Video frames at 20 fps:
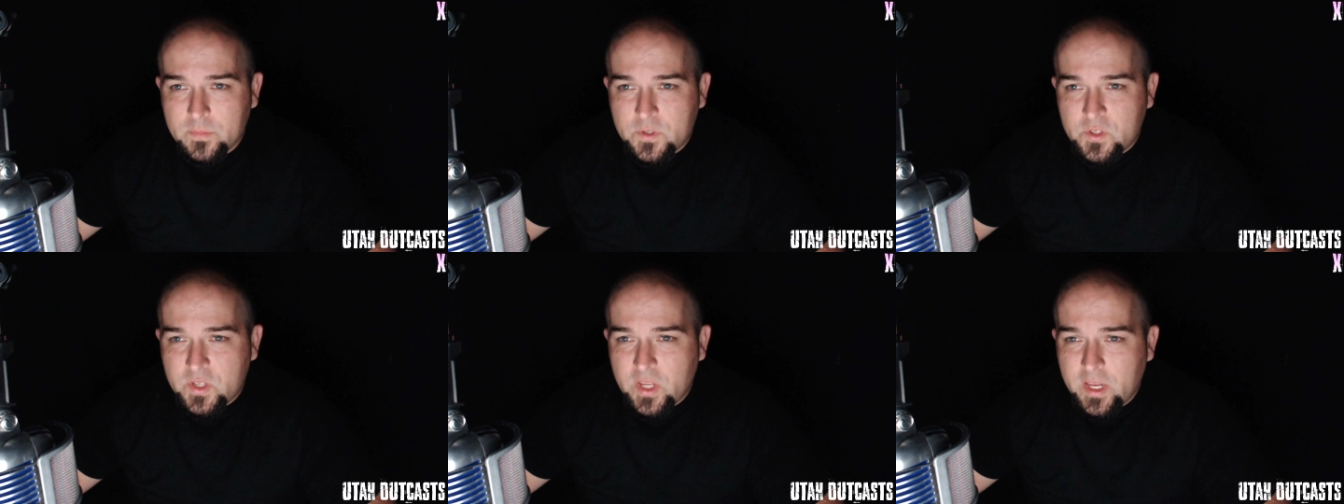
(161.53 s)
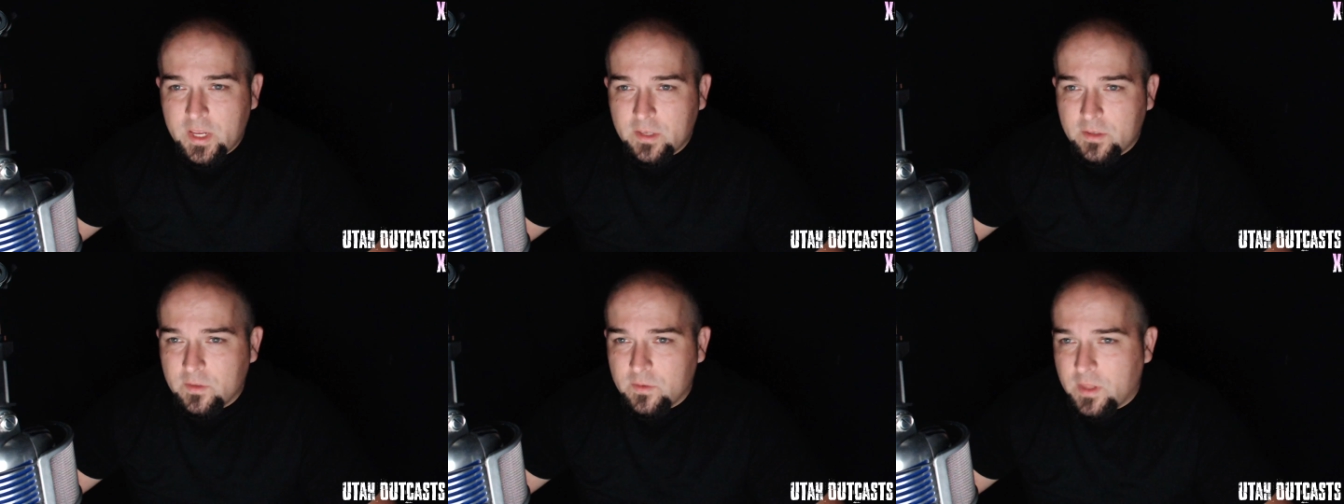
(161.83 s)

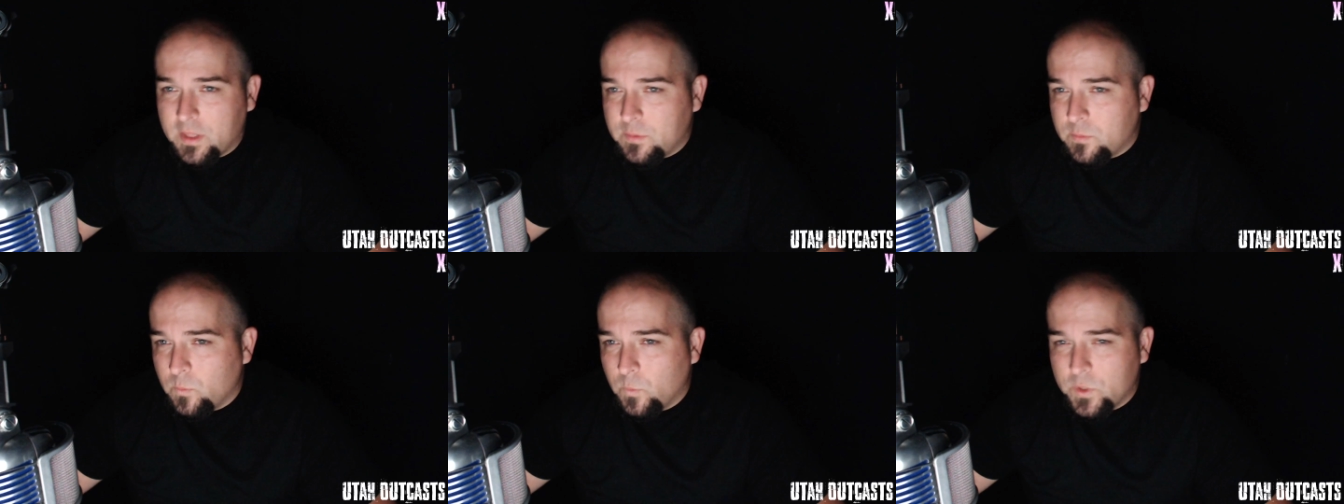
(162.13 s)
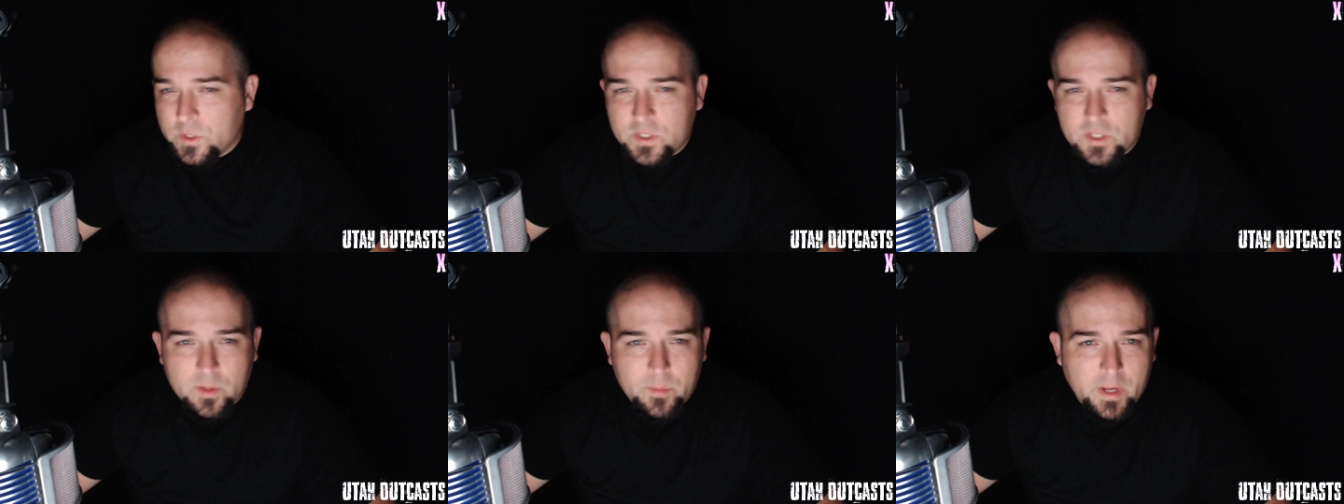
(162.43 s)
saying that
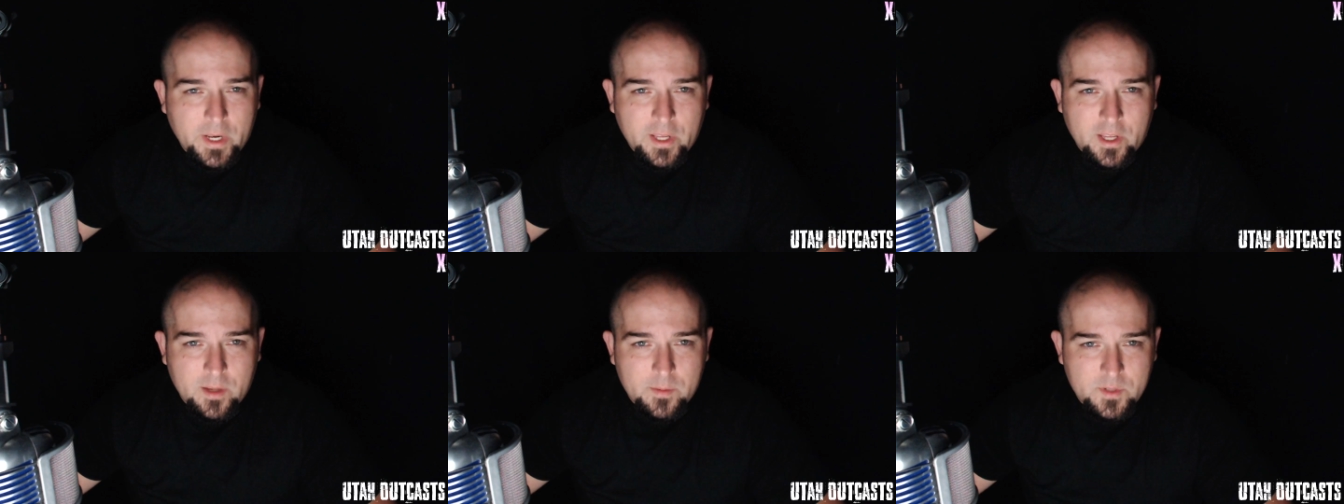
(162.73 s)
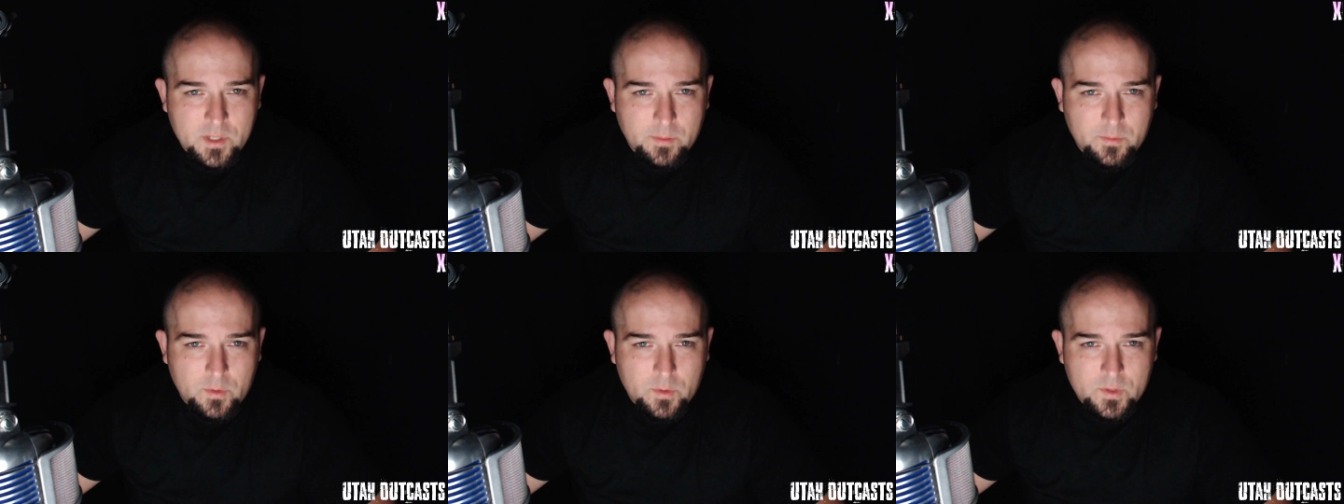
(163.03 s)
when somebody
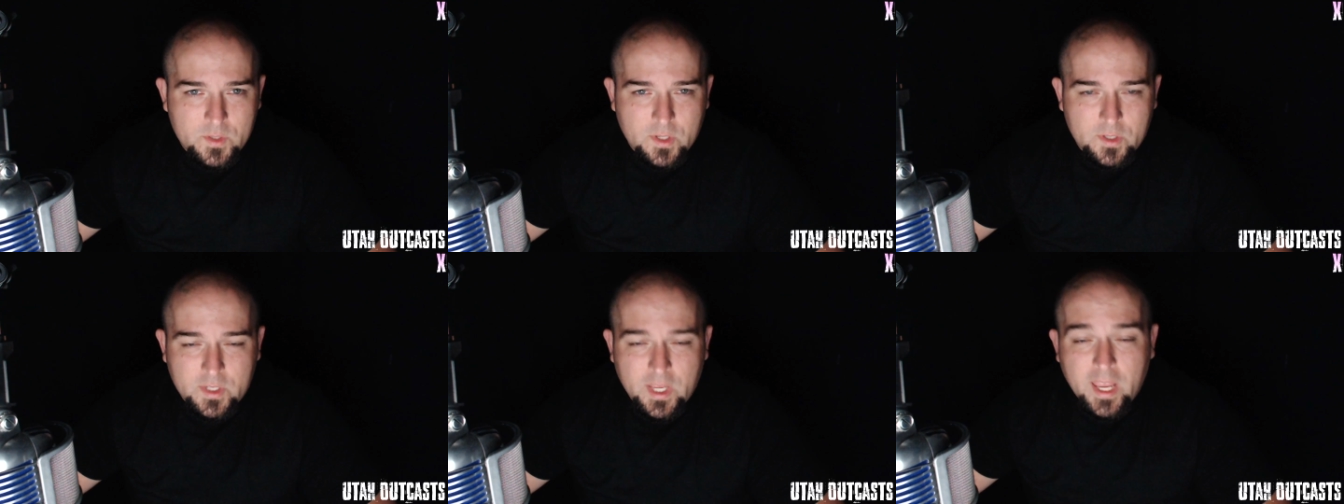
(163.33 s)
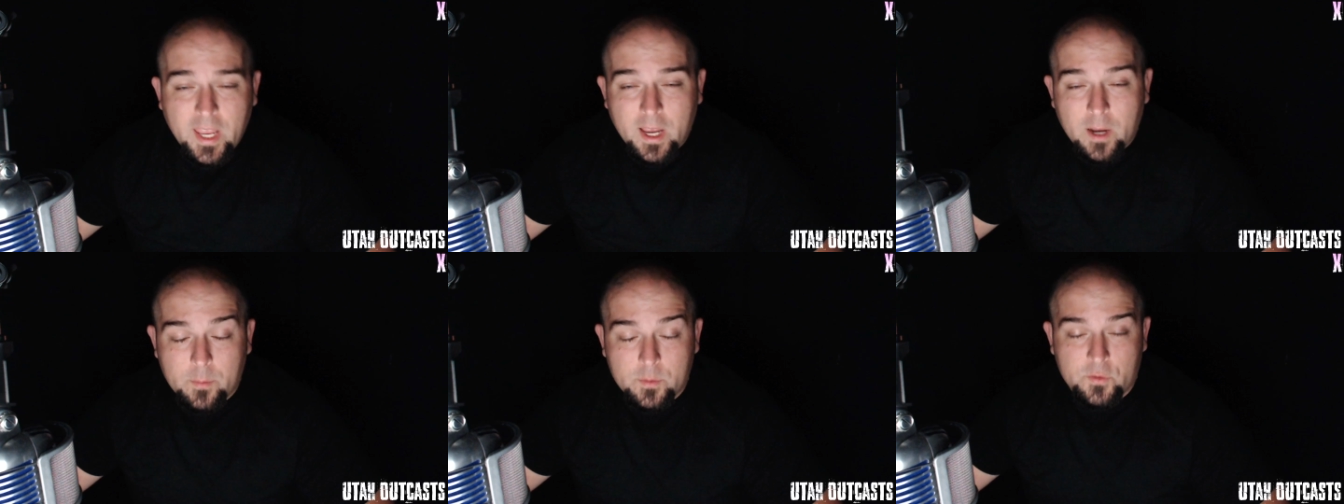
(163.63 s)
comes up to you and says,
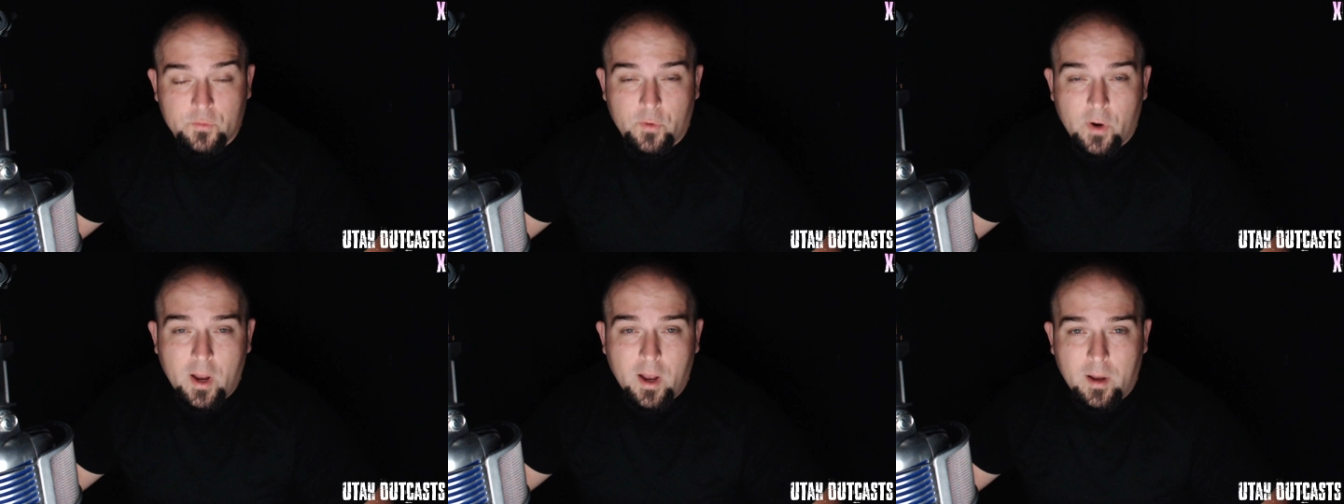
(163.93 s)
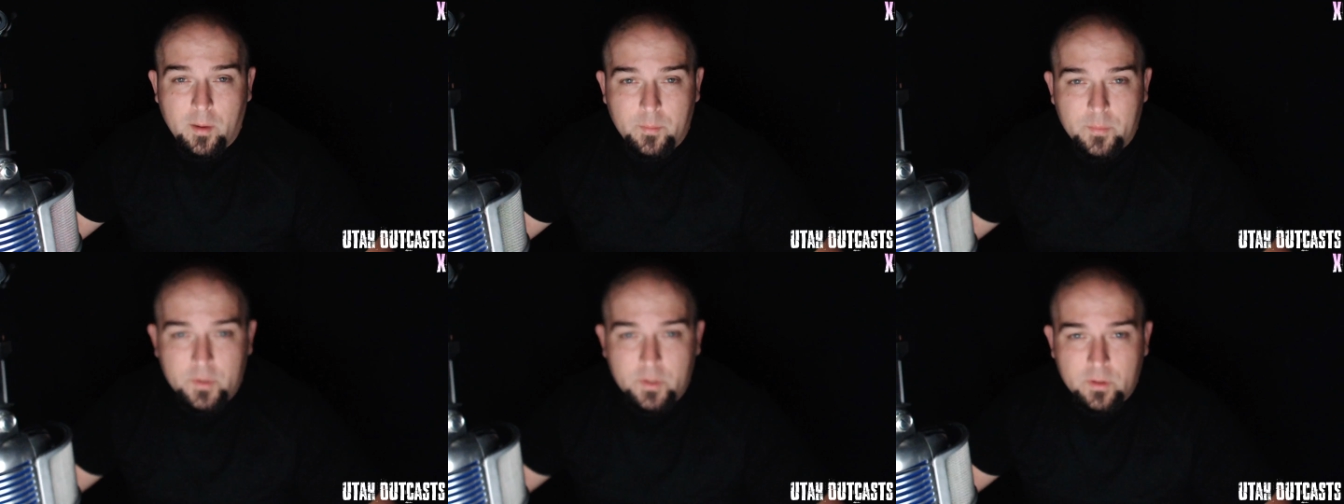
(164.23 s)
hey, I was
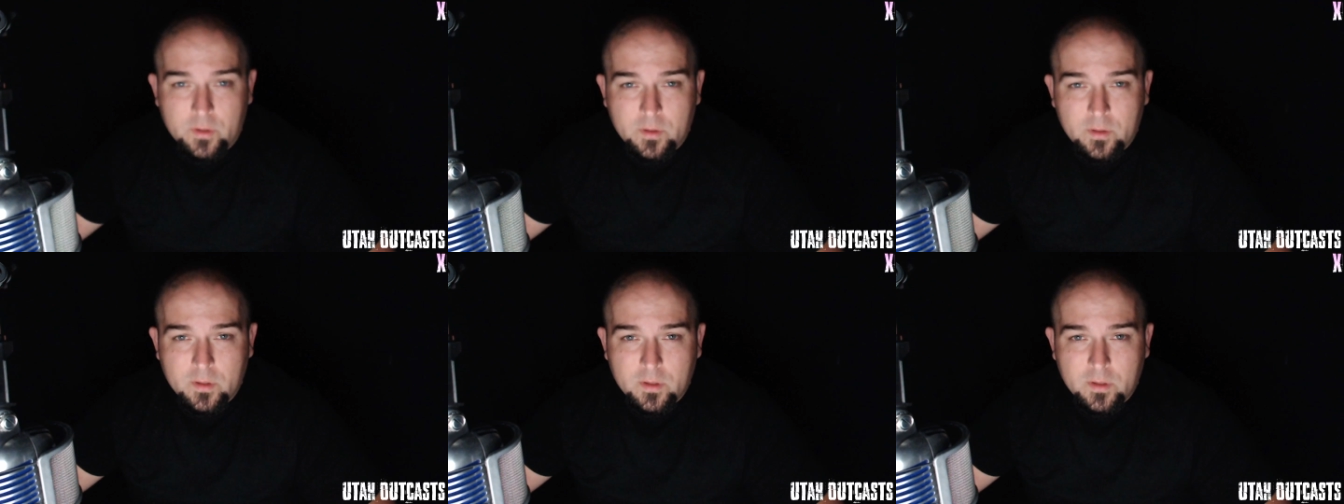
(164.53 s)
robbed.